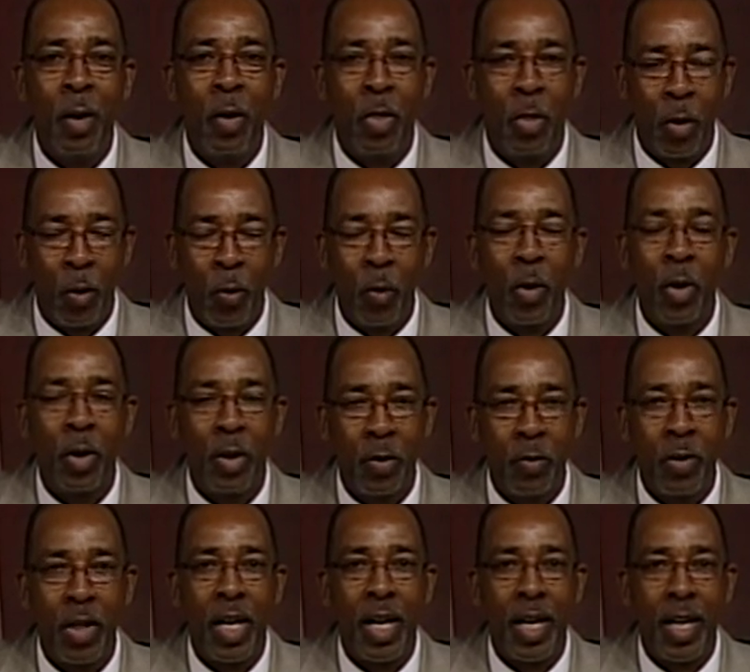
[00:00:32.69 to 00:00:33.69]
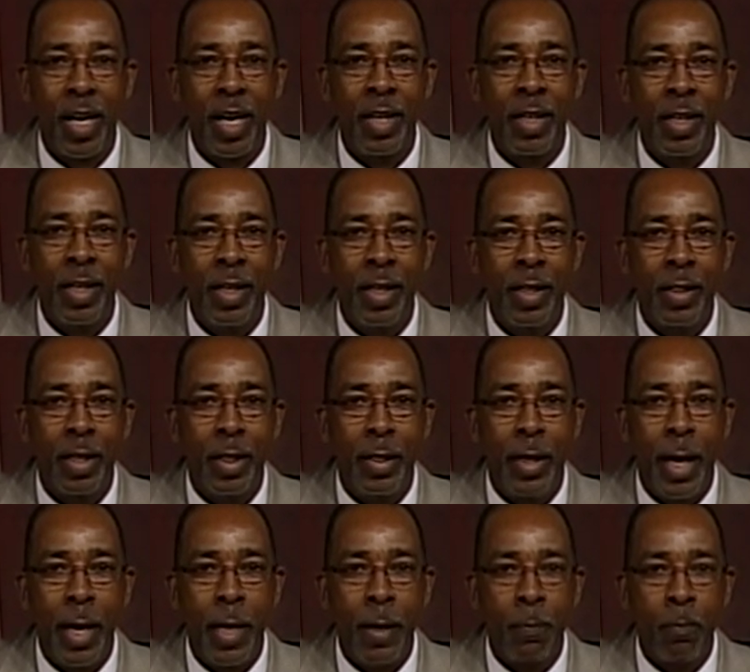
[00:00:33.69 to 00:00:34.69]
the Word of God
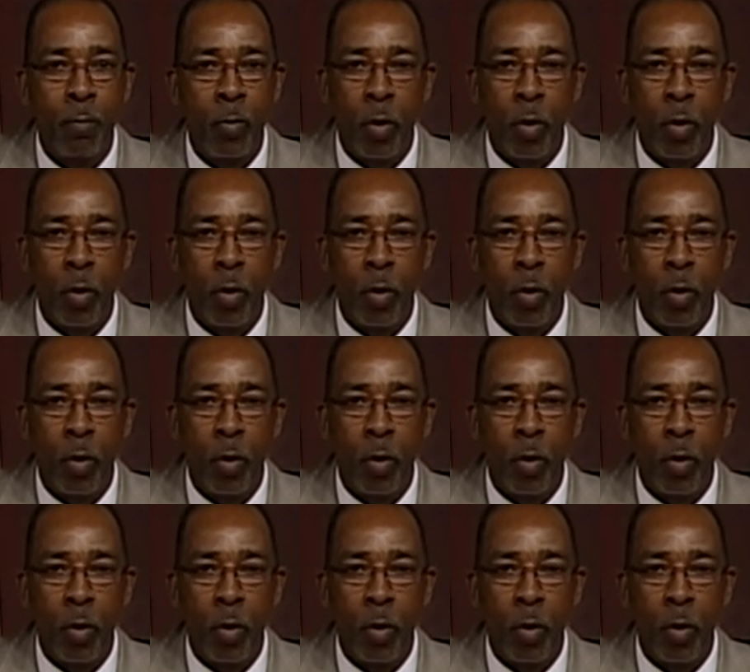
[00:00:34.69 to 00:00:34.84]
today.